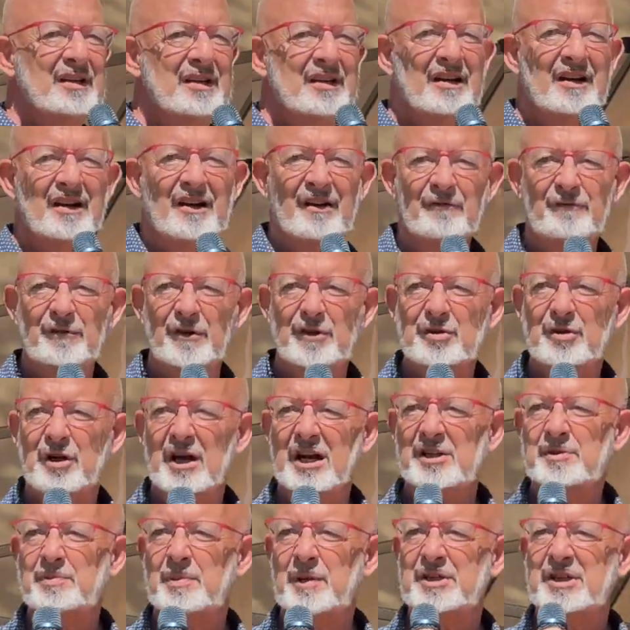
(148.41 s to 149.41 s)
for
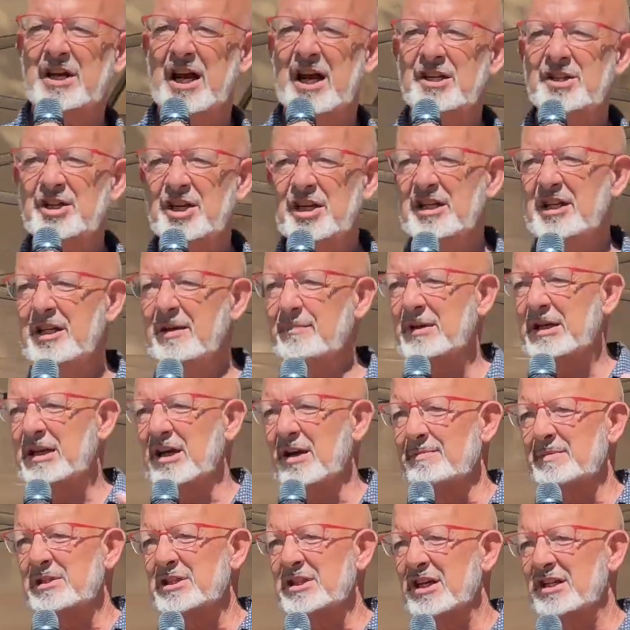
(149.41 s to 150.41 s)
Transportation. He
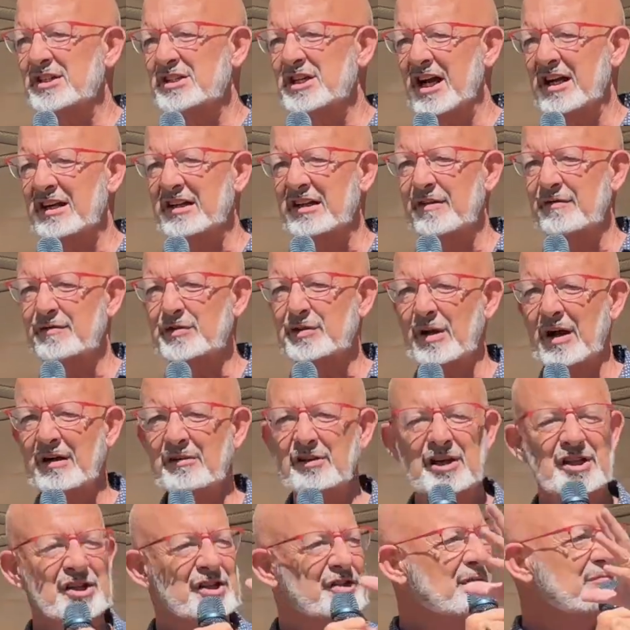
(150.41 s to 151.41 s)
becomes the executive director.
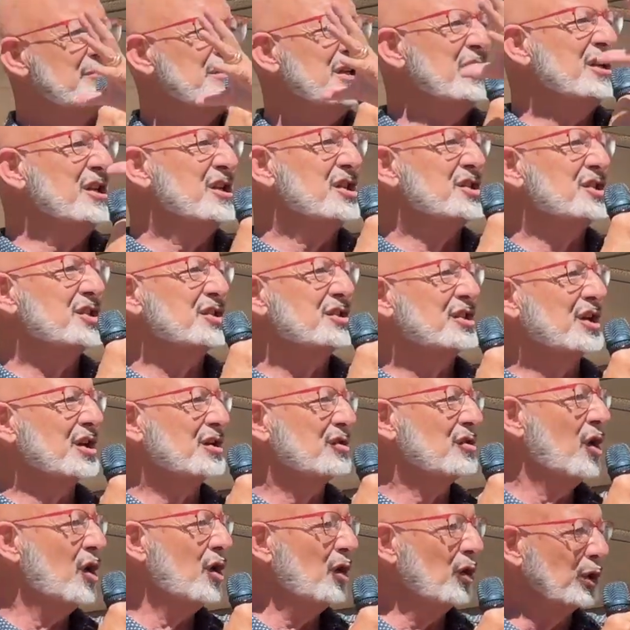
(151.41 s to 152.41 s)
He is the
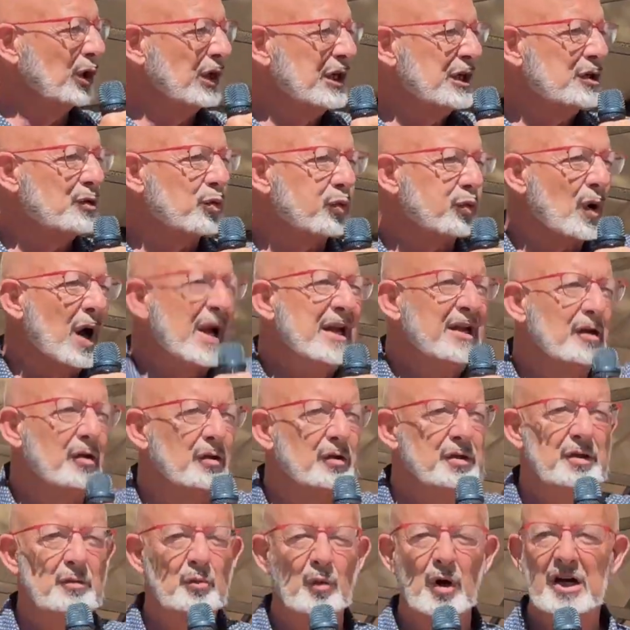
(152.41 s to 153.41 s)
holy grail
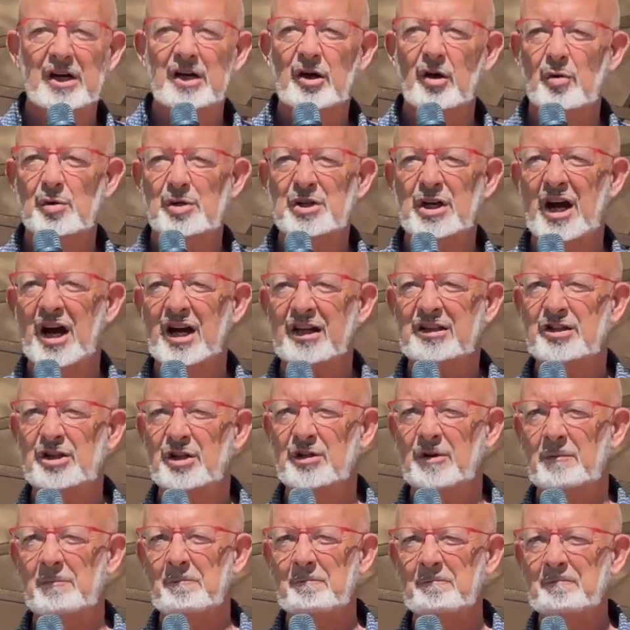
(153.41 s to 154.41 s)
you want to go talk
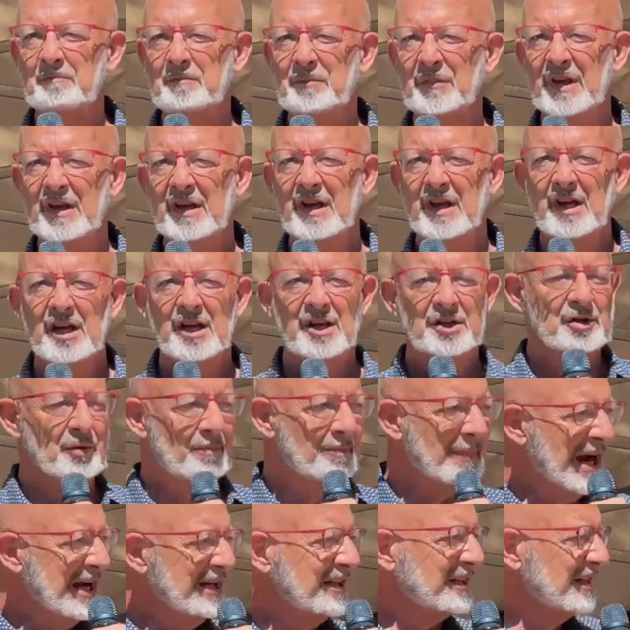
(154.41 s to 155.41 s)
to. So
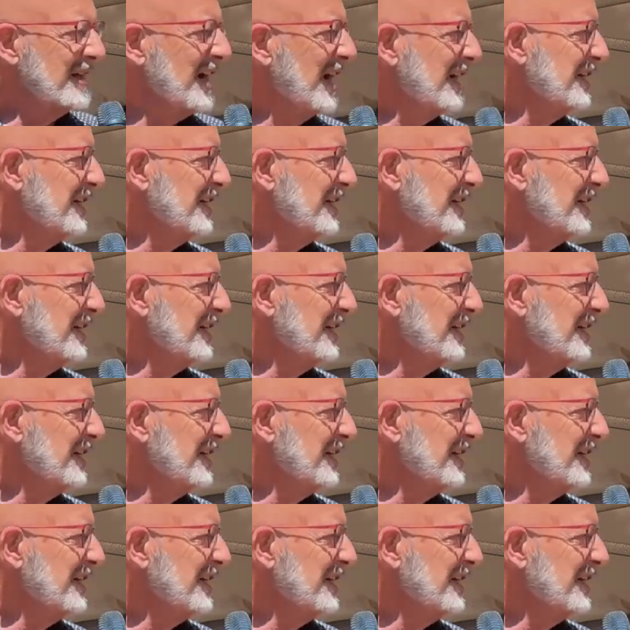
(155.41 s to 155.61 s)
Mike and I